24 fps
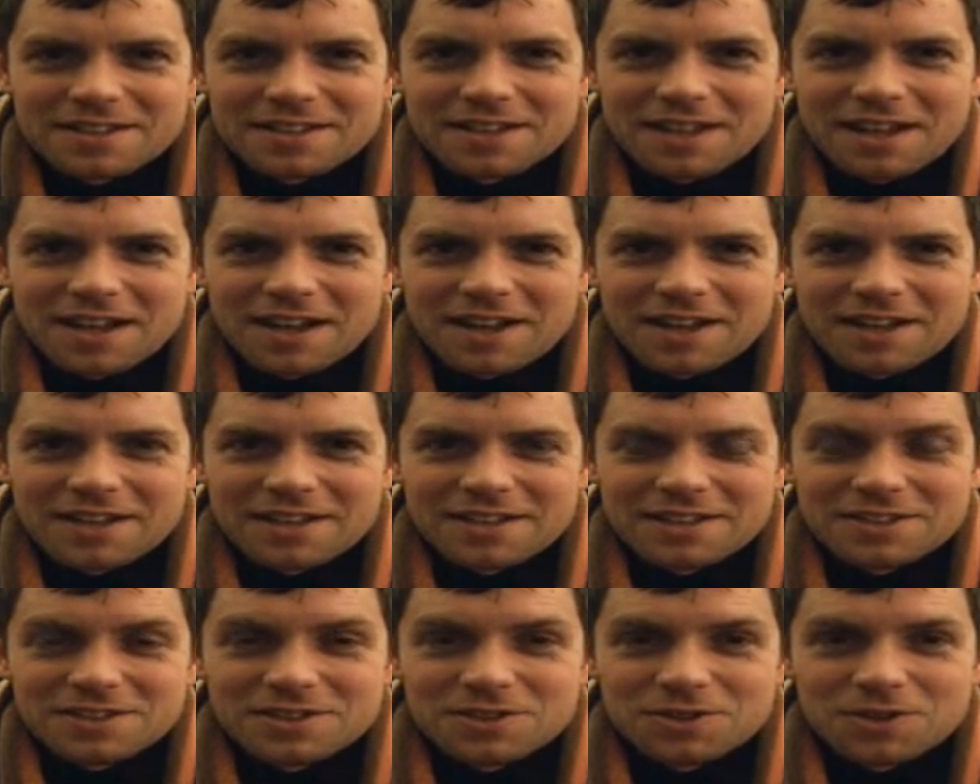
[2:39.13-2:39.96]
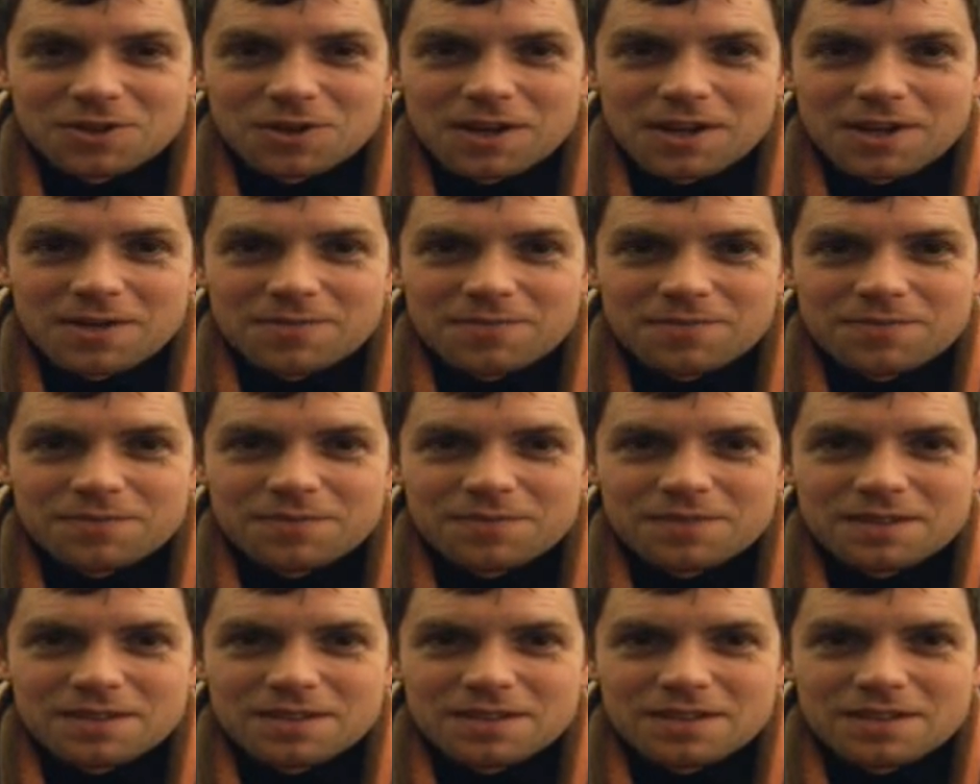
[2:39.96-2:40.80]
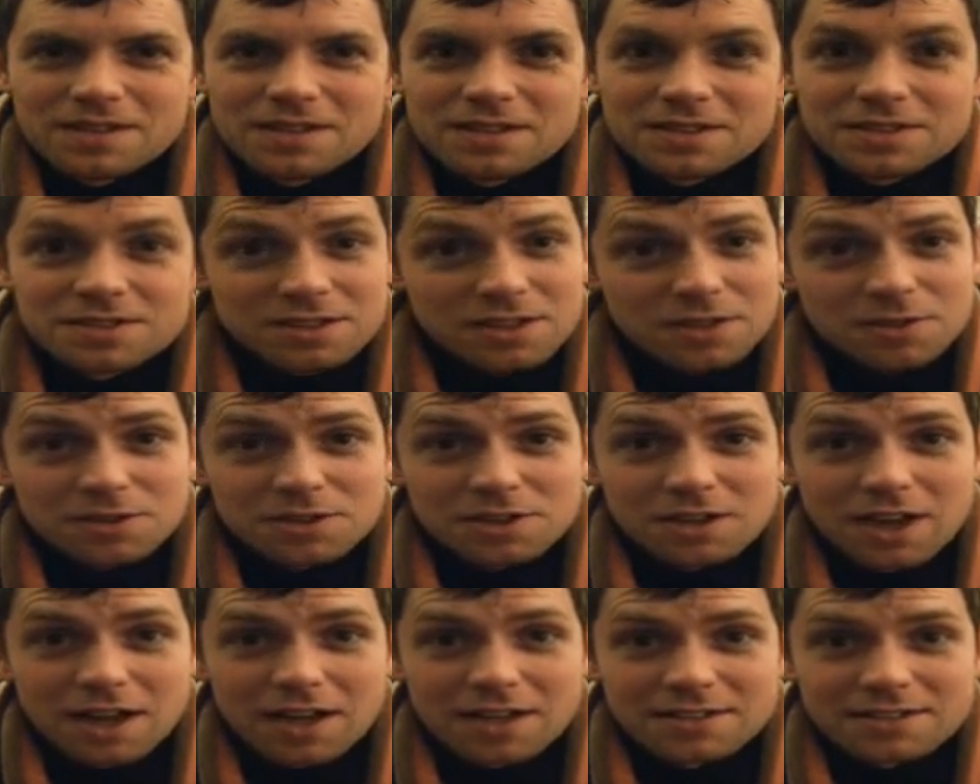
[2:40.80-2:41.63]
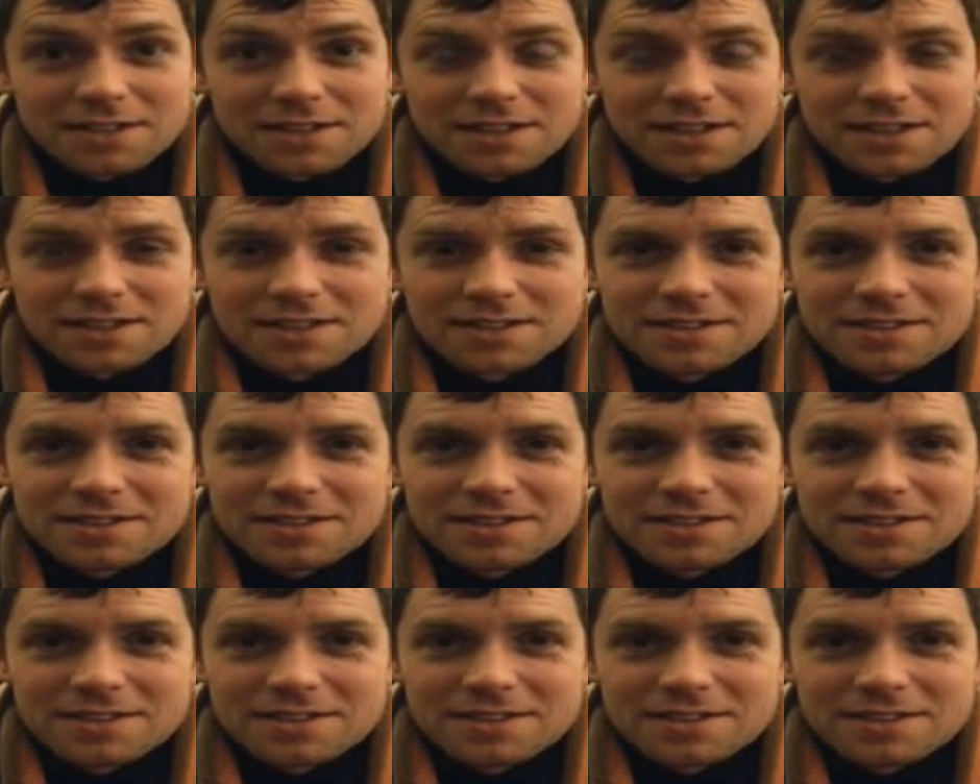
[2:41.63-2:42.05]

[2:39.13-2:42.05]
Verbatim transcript: that I enjoy, socialising,